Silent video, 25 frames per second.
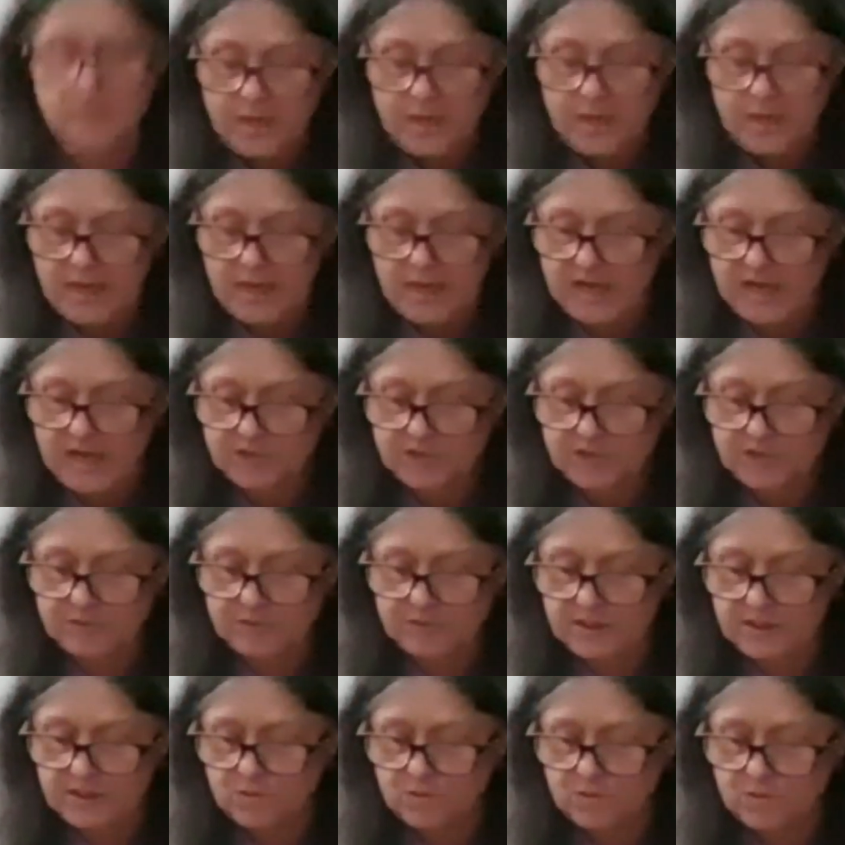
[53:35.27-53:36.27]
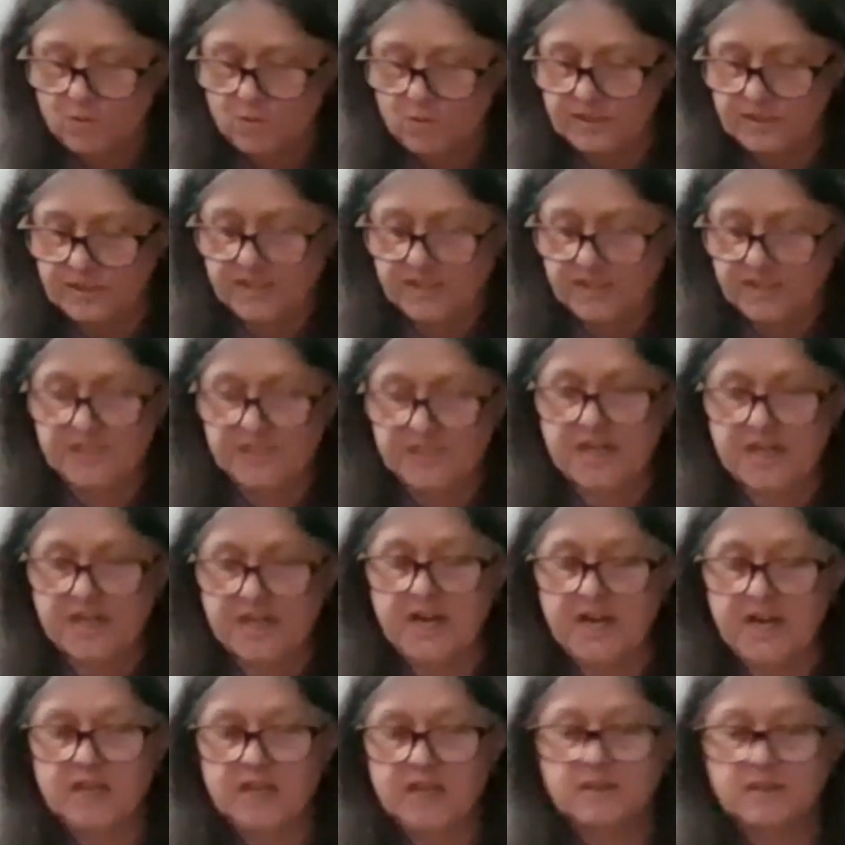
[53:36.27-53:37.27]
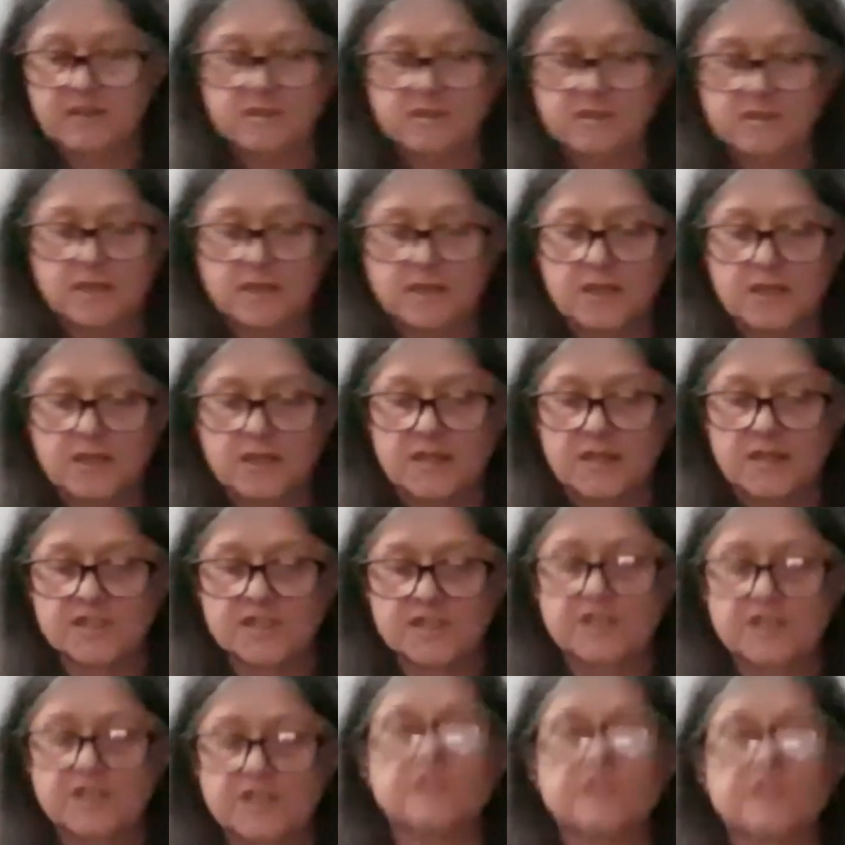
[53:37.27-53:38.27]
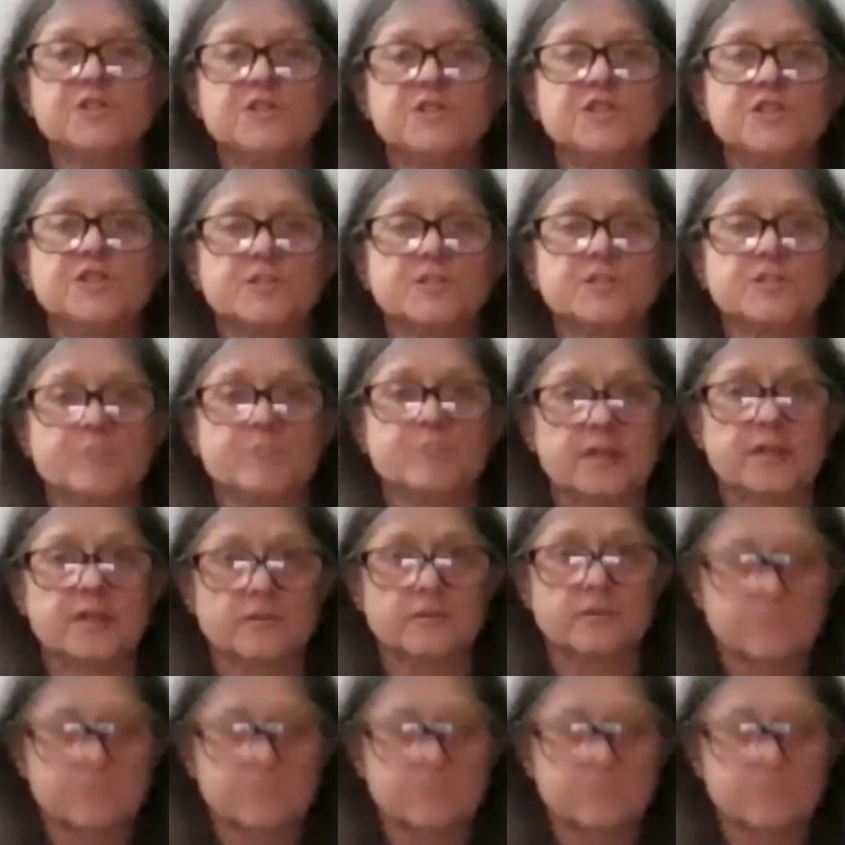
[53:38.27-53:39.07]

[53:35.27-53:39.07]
hatred, or disdain is illegitimate.